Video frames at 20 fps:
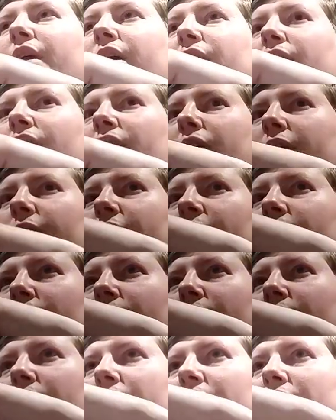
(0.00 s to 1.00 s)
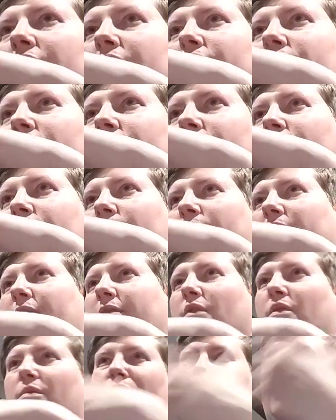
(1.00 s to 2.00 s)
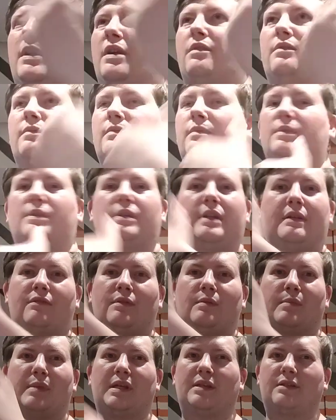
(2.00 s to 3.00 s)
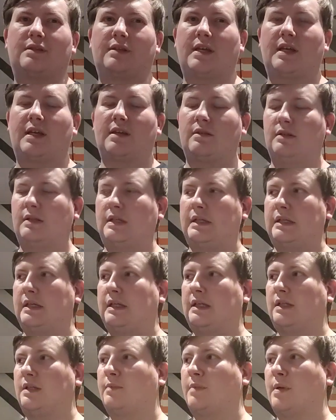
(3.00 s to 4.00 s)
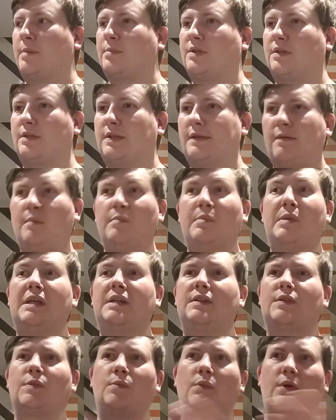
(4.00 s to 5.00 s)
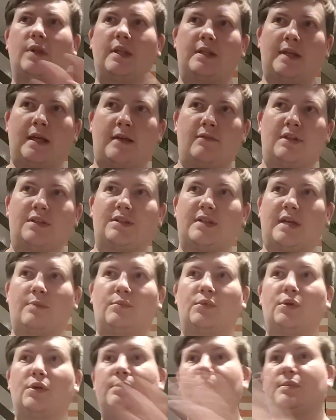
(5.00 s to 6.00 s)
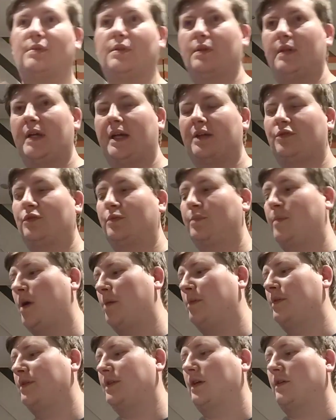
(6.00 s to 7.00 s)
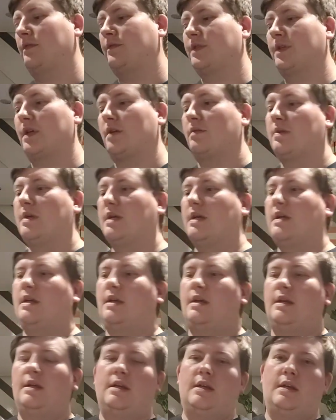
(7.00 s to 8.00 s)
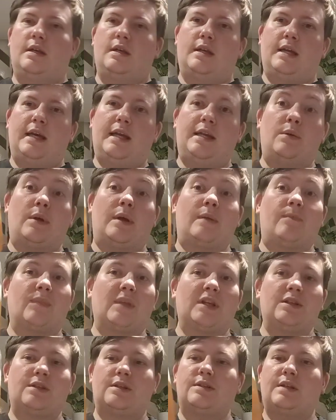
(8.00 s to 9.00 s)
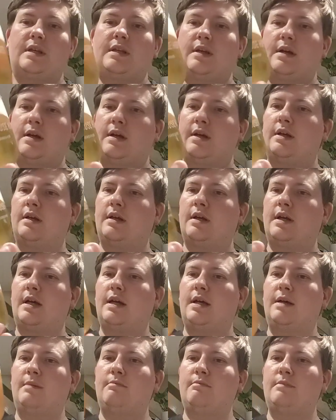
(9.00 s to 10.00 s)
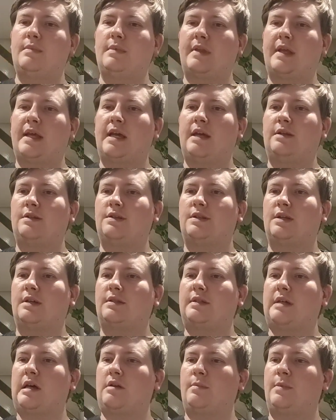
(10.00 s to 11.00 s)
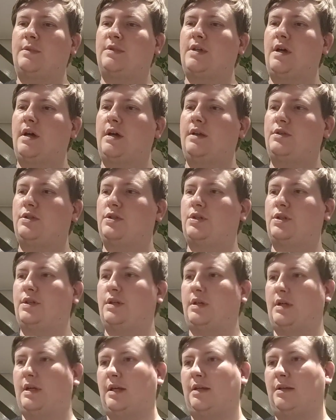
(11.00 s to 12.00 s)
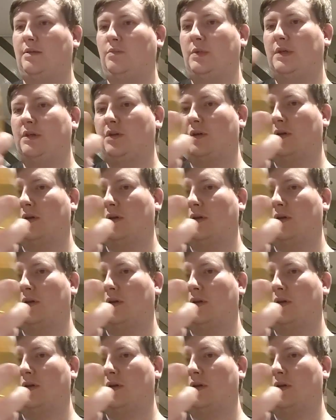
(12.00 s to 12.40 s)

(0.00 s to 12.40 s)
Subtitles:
yeah, they've got different beers again in the pub, so different beers from what they'd have in the tap room to the actual pub itself. So anyway, as you can see, the head has died down a touch, and we